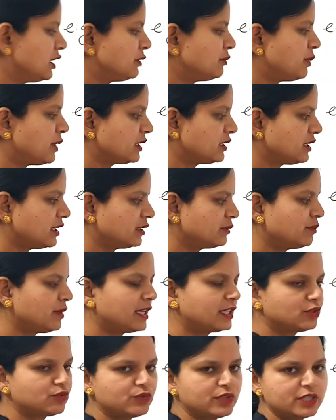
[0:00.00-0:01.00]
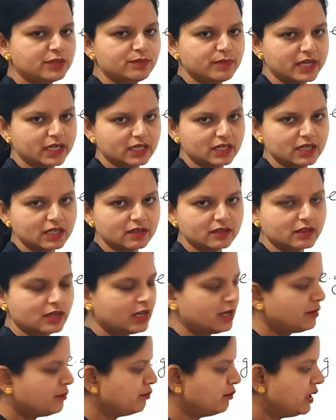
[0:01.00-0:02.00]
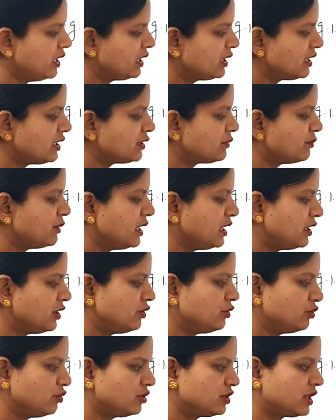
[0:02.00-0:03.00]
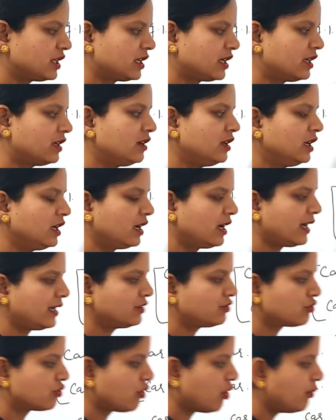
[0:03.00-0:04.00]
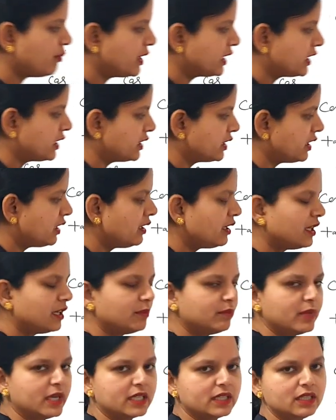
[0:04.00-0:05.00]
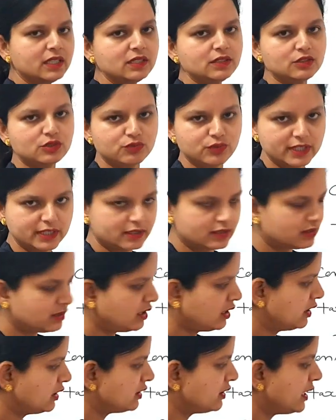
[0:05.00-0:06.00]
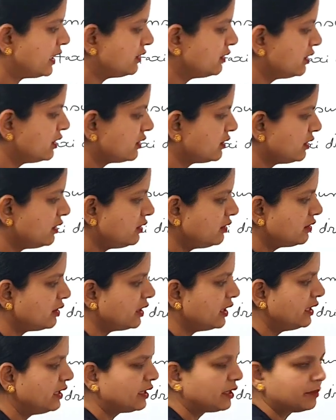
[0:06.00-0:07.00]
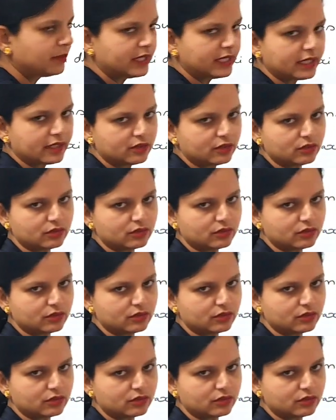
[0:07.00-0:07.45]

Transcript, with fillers: is purchased by a sweet maker, milk is being used here as raw material in making sweets, then this is intermediate